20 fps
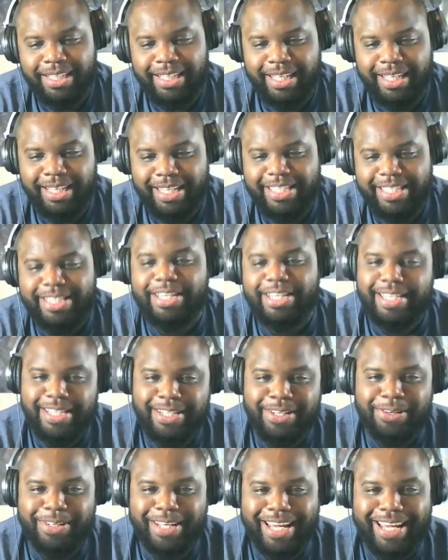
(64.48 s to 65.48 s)
uh, it's it's
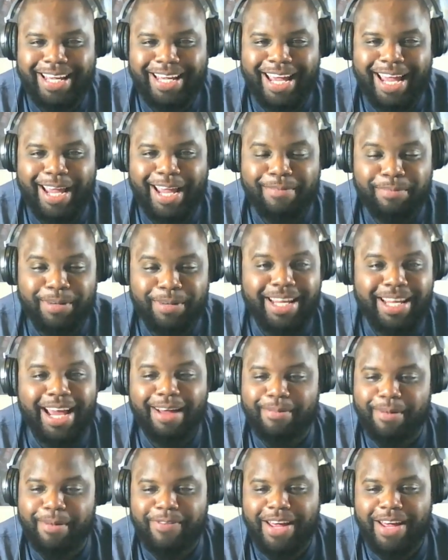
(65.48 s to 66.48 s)
an okay game, but
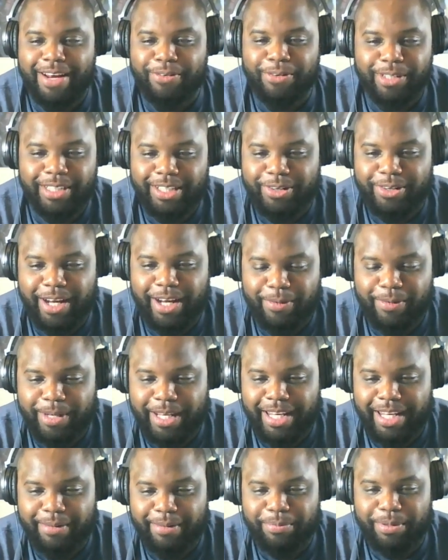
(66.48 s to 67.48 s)
yeah, I've, I've had a really great
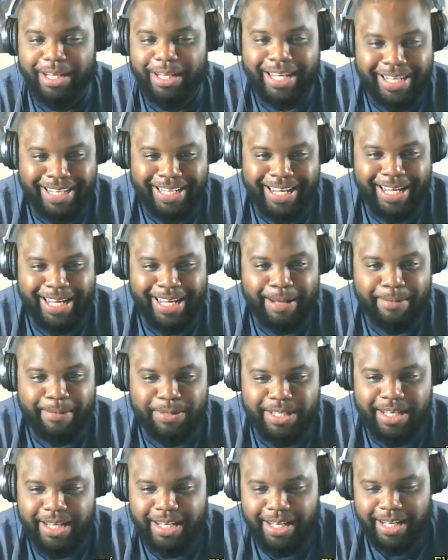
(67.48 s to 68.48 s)
week playing
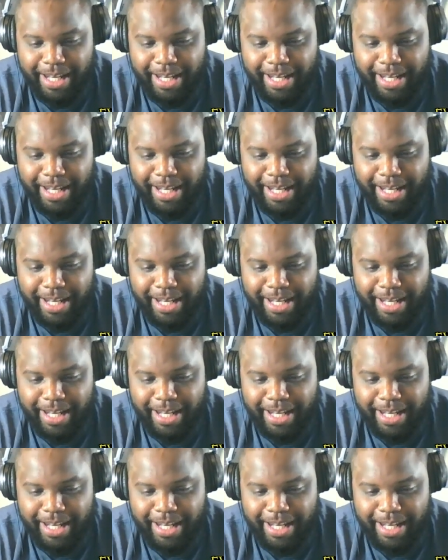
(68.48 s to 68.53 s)
games.